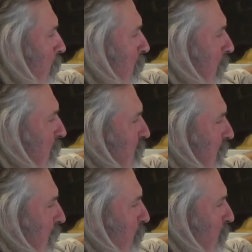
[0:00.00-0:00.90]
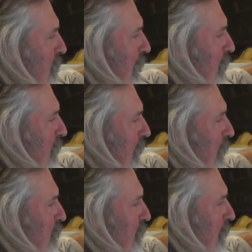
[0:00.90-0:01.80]
They can say up is down and
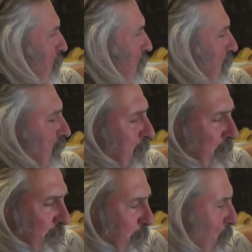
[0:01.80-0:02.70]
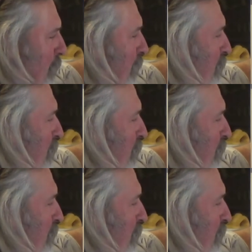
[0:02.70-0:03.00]
down is up. They can say whatever they want.